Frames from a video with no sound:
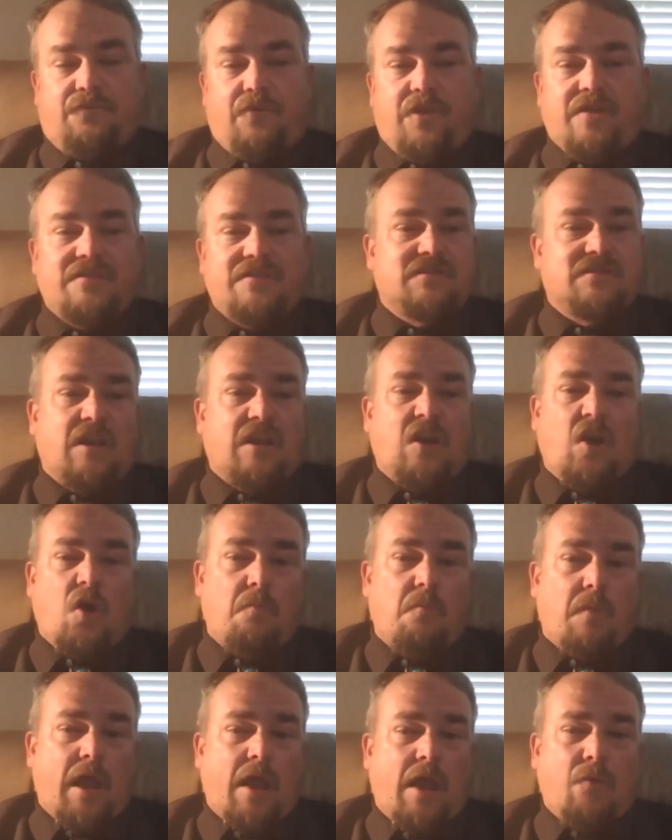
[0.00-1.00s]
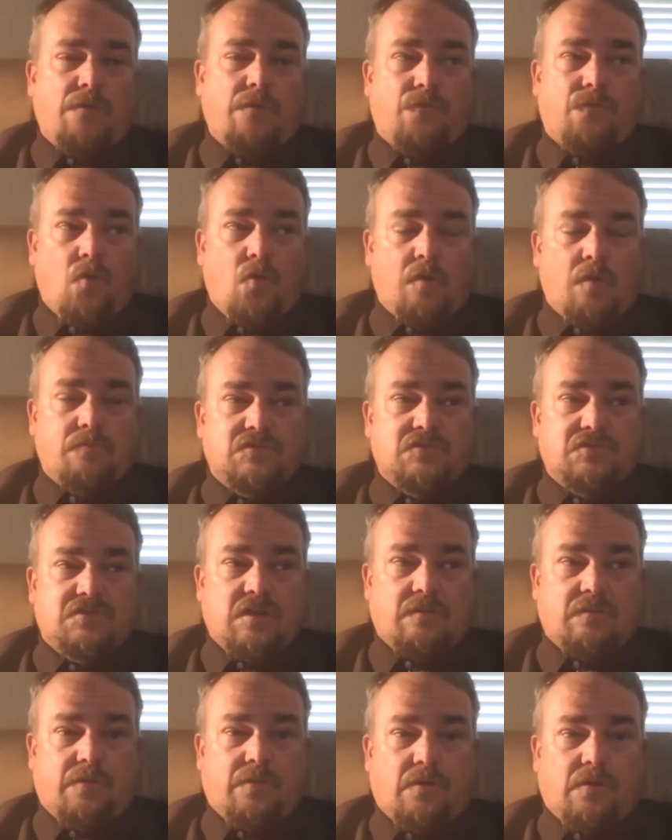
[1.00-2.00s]
For instance, I know at my Reform
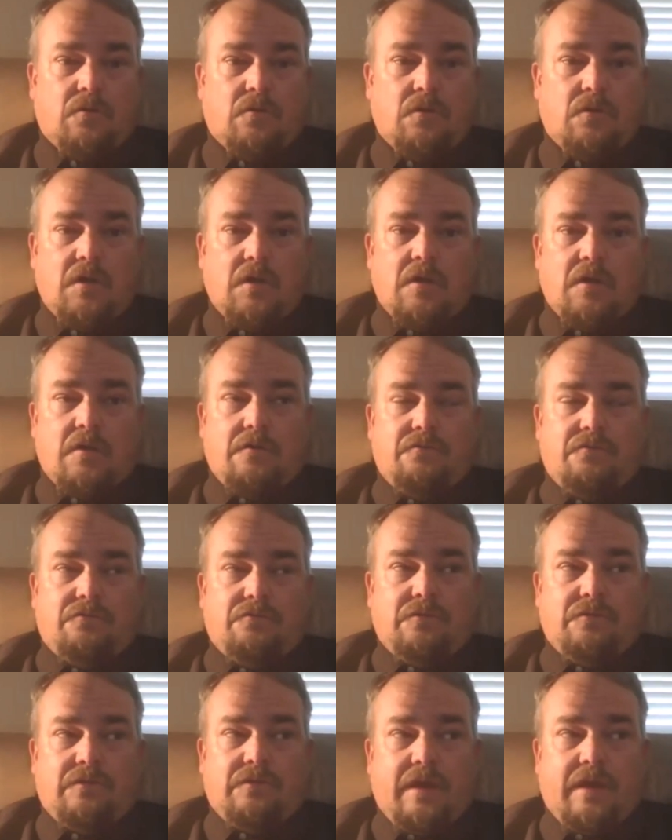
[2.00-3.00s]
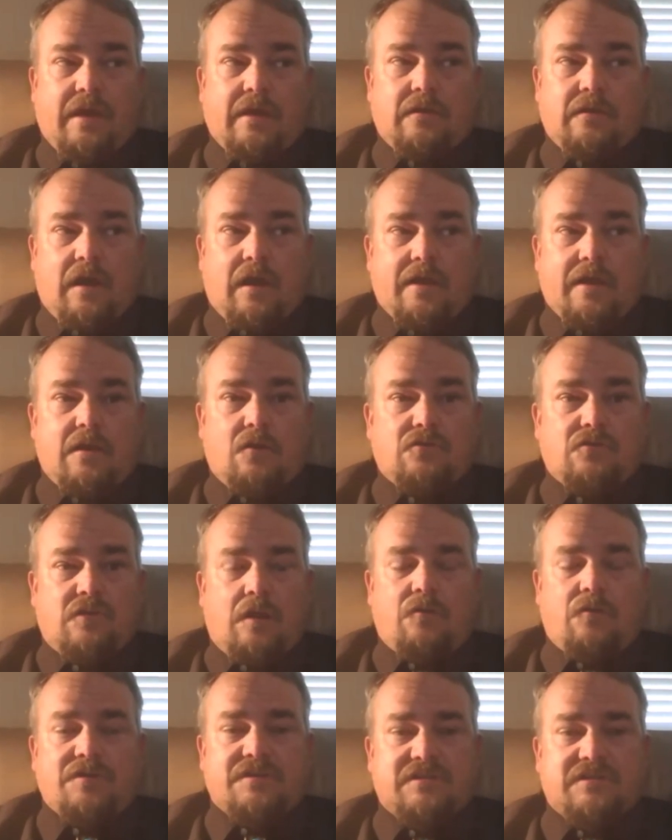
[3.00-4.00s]
temple that I know they
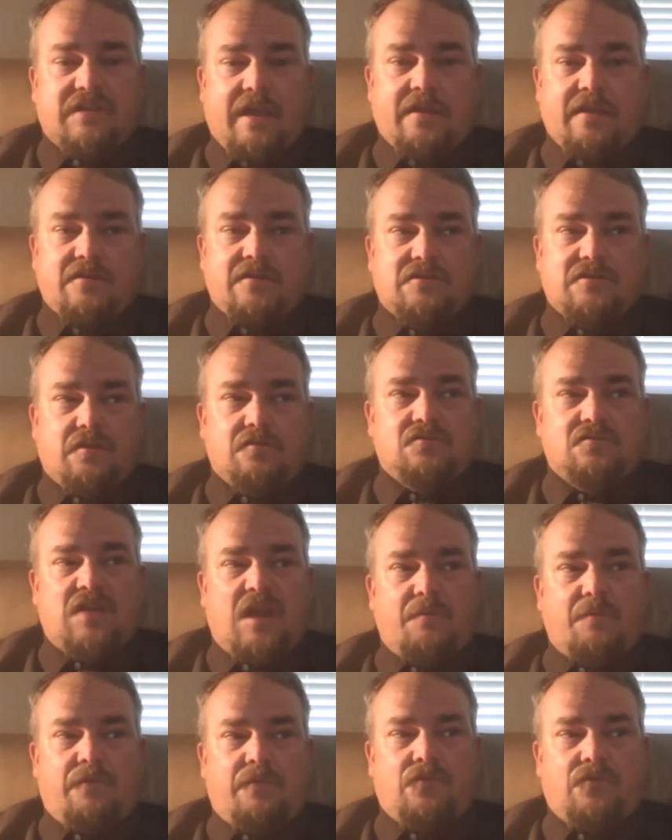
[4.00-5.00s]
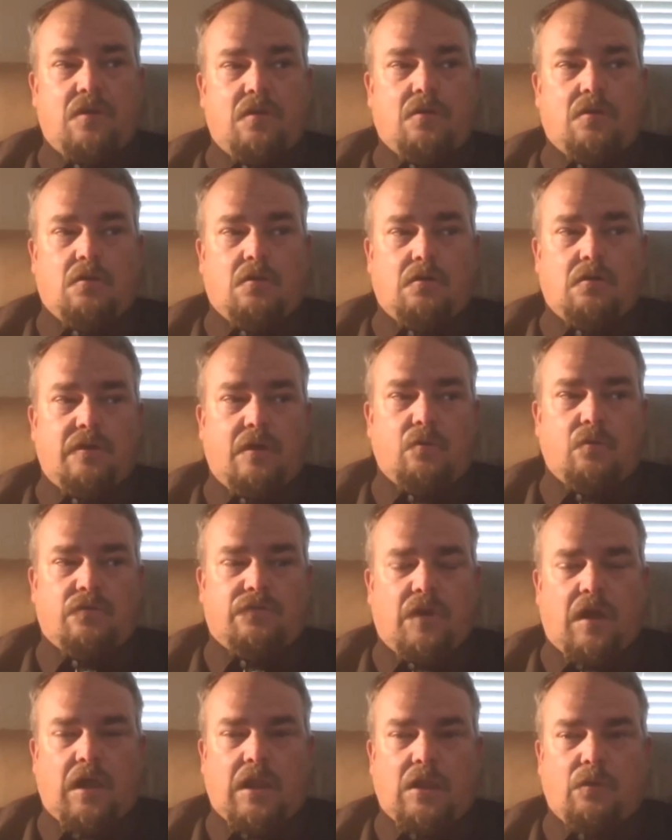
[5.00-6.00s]
always say at a certain time of year that we're
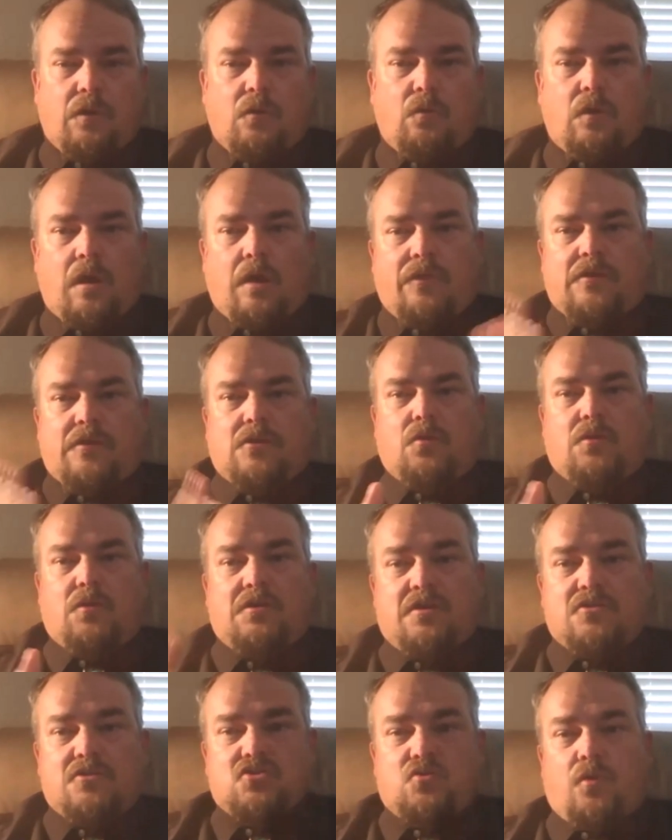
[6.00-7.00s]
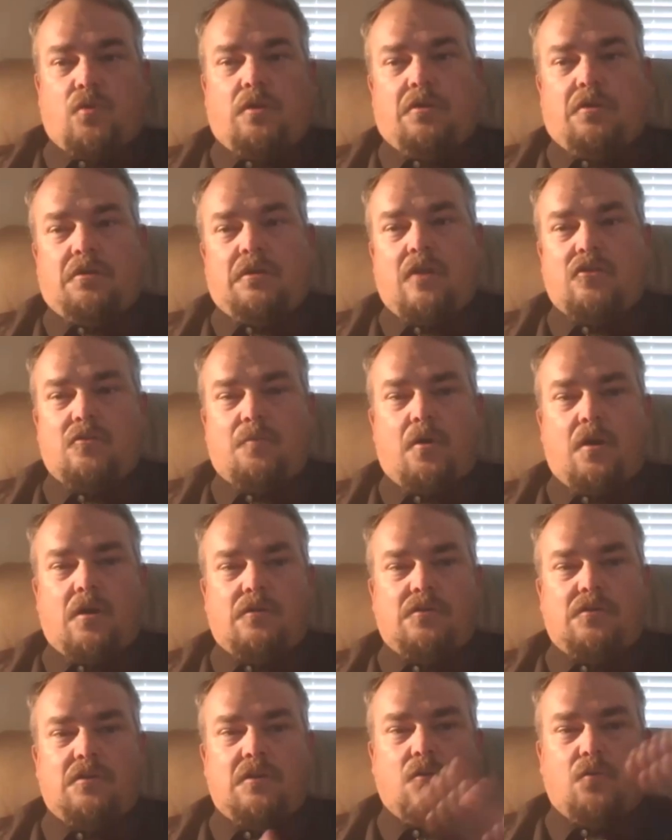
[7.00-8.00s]
following how they do it in Israel, and another part
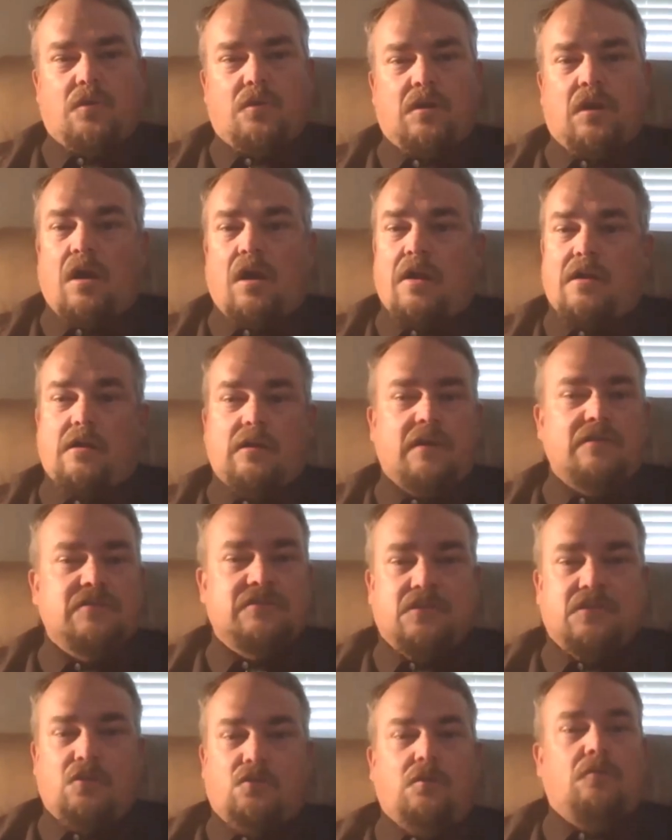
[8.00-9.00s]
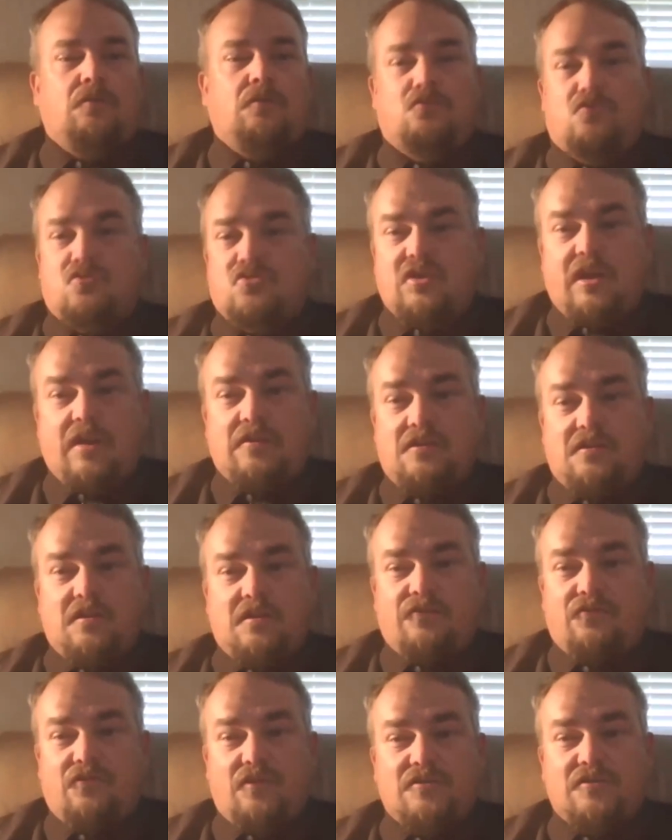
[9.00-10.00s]
of the year we're not, and I still don't understand the
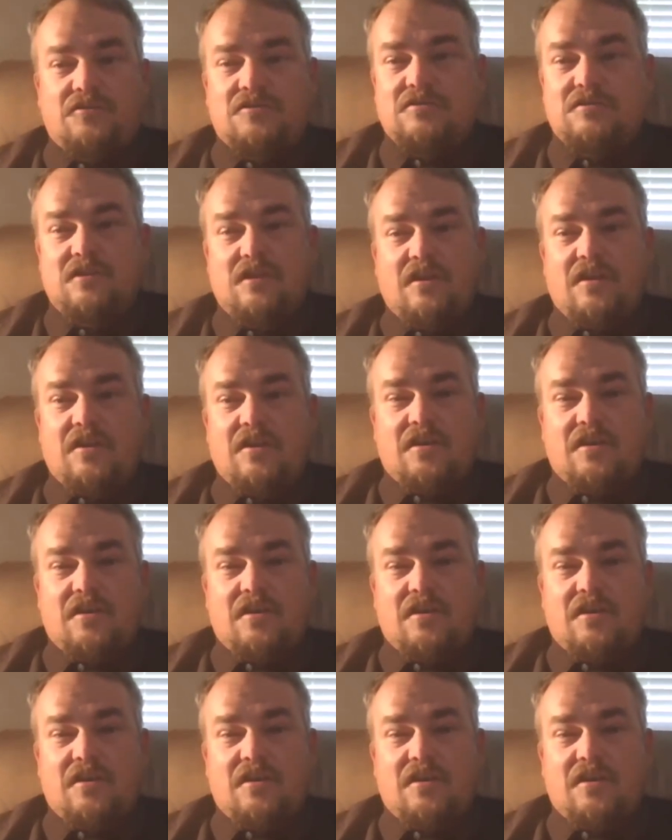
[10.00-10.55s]
difference.